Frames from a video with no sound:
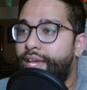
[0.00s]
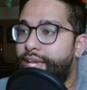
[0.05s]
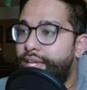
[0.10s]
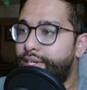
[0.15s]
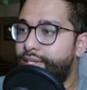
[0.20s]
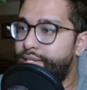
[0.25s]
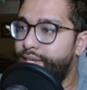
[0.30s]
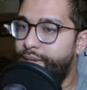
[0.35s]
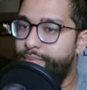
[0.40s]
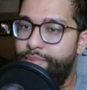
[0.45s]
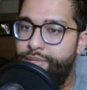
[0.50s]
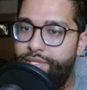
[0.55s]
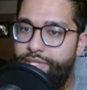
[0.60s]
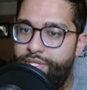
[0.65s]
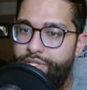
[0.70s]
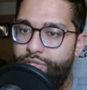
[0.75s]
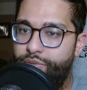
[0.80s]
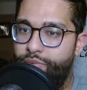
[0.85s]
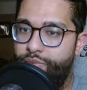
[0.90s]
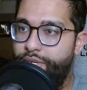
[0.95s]
hit type of
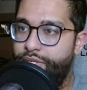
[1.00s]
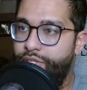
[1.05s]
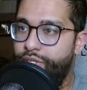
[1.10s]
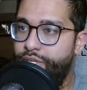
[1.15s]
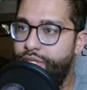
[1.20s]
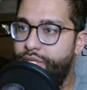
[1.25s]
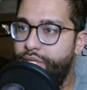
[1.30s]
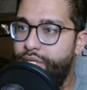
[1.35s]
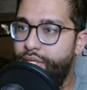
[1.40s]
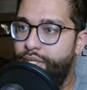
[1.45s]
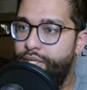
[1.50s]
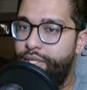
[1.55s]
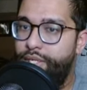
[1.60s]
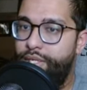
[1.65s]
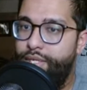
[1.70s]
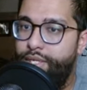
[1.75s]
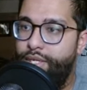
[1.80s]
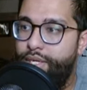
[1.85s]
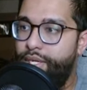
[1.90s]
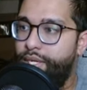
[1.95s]
situation.
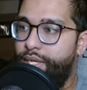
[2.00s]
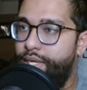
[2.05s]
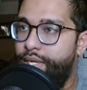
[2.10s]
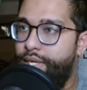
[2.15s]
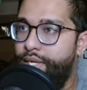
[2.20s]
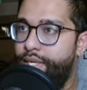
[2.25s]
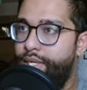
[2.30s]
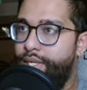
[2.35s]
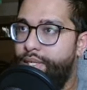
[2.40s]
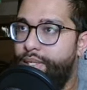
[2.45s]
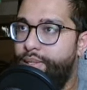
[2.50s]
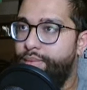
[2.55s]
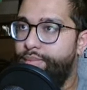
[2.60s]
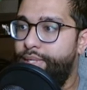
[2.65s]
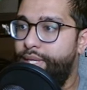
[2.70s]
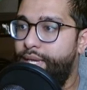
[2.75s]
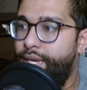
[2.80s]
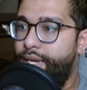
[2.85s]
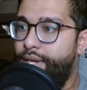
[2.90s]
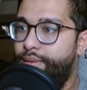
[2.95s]
Um,
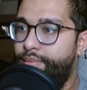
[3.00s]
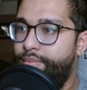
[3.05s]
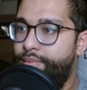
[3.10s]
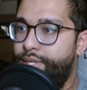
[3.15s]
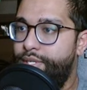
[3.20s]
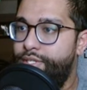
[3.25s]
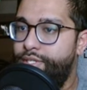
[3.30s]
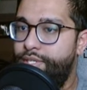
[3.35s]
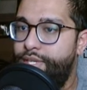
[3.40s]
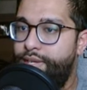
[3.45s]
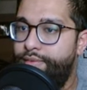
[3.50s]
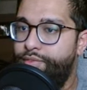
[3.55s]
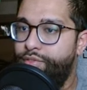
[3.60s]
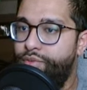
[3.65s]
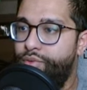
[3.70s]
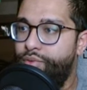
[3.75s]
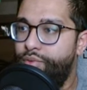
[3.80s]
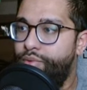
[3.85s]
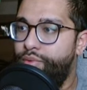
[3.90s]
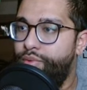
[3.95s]
yeah, might just have
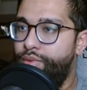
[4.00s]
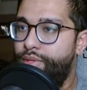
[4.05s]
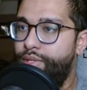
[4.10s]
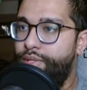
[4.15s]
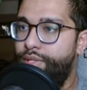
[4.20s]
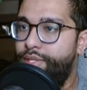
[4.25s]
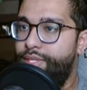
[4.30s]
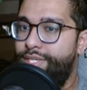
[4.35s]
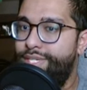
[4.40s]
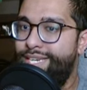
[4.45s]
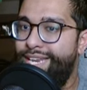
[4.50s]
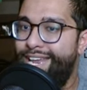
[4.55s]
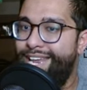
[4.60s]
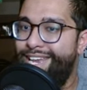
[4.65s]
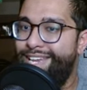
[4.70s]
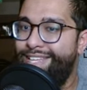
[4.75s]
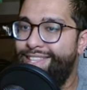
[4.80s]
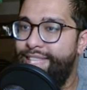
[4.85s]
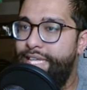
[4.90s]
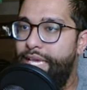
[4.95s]
to
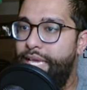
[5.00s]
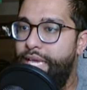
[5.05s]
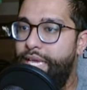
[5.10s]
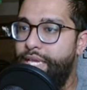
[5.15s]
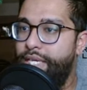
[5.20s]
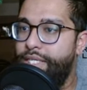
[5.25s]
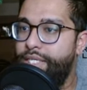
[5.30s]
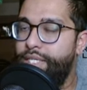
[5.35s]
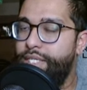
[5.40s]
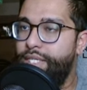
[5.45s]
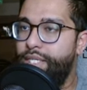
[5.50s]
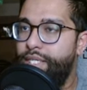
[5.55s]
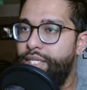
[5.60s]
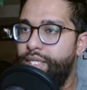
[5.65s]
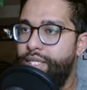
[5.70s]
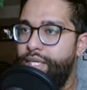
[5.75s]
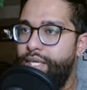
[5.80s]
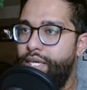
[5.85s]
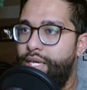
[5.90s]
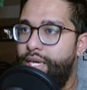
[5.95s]
take the hit.
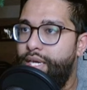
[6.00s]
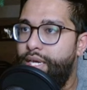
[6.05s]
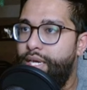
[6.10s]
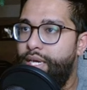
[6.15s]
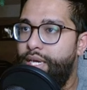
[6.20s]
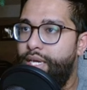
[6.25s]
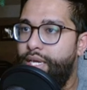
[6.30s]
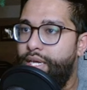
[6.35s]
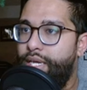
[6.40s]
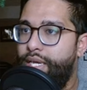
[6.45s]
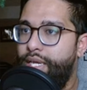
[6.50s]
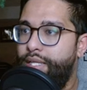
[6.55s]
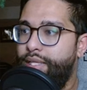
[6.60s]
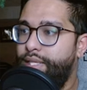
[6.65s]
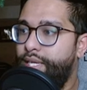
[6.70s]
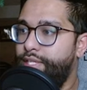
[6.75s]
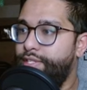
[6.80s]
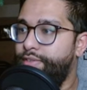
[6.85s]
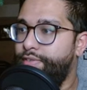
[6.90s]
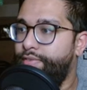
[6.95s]
Uh,
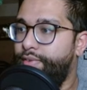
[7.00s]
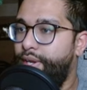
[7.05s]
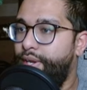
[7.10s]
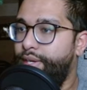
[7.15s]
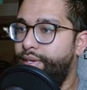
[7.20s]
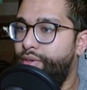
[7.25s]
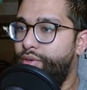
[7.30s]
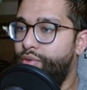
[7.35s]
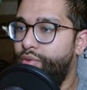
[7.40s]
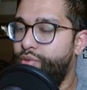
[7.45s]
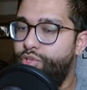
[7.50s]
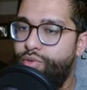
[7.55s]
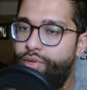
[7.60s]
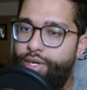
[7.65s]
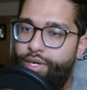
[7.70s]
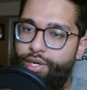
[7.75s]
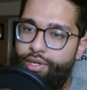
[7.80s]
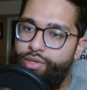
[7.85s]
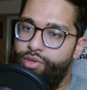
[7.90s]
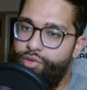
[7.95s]
that's fine. No
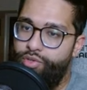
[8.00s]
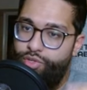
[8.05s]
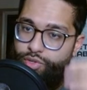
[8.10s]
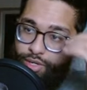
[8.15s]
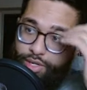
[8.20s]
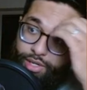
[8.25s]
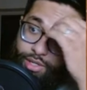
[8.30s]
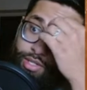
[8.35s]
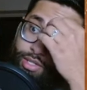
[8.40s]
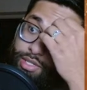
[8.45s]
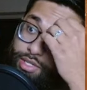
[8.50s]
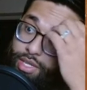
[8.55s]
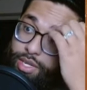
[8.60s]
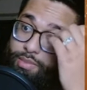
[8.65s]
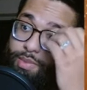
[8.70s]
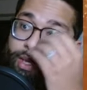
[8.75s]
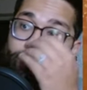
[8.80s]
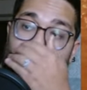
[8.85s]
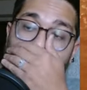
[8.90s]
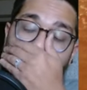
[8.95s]
trigger. No trigger. This is going to
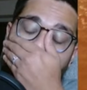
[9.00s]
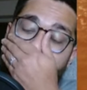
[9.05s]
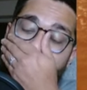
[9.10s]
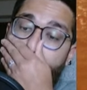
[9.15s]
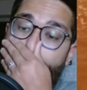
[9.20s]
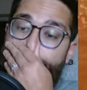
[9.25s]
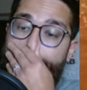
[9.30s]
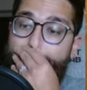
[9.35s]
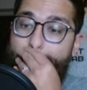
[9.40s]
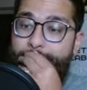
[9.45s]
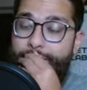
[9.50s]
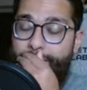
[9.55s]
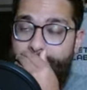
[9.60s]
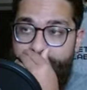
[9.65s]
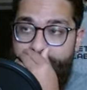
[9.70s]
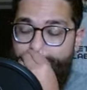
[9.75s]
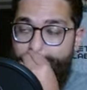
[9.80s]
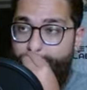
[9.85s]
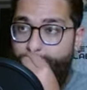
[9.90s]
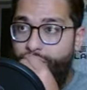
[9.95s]
be important to getting
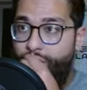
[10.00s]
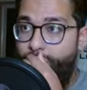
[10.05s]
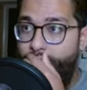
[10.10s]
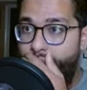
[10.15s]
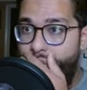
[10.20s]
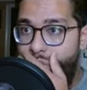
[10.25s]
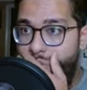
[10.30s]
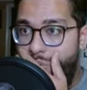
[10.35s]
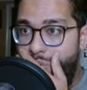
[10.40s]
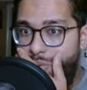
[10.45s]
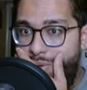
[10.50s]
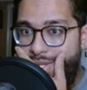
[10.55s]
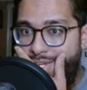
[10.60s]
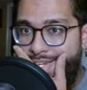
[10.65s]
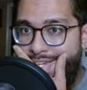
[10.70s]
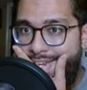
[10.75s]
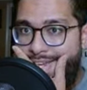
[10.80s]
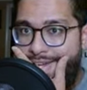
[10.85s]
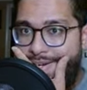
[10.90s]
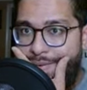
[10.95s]
getting low
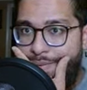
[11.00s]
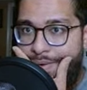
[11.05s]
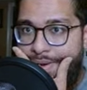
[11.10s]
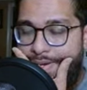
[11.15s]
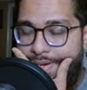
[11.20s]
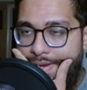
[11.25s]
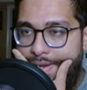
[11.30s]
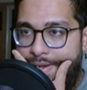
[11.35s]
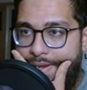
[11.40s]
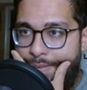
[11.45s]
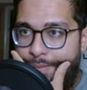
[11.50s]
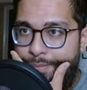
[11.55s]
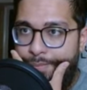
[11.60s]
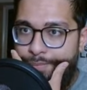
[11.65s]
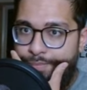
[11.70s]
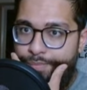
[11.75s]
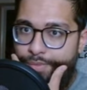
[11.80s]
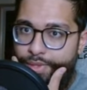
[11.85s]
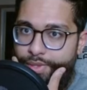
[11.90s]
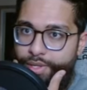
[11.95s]
in deck right now.
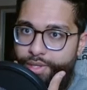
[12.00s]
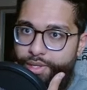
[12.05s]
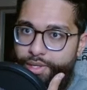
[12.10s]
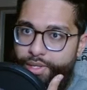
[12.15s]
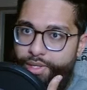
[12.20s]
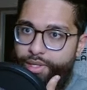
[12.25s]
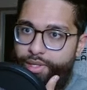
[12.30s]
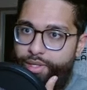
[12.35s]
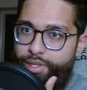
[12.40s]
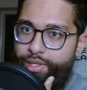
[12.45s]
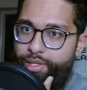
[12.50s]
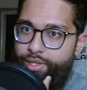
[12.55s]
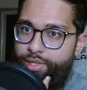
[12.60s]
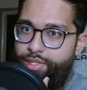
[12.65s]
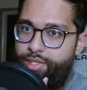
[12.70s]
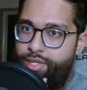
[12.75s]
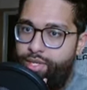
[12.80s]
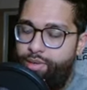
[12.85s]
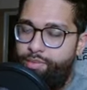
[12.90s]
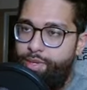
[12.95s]

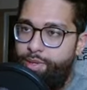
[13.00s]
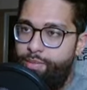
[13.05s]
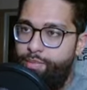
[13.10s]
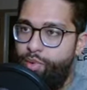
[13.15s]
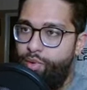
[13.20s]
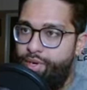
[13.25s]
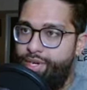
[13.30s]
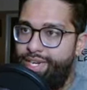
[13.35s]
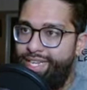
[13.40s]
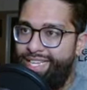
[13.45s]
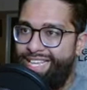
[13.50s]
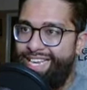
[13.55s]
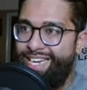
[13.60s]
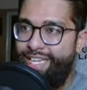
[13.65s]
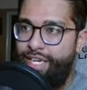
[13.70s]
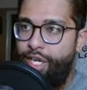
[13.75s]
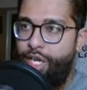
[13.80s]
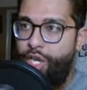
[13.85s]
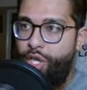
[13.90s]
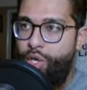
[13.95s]
It's going to be important to
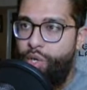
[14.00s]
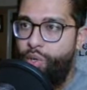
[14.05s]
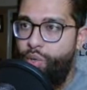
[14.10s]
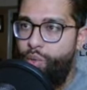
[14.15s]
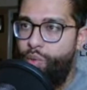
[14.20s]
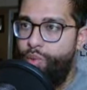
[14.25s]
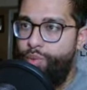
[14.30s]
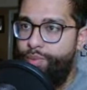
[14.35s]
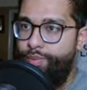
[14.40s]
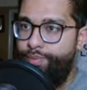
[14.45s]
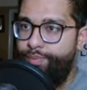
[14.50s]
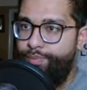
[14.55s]
getting low.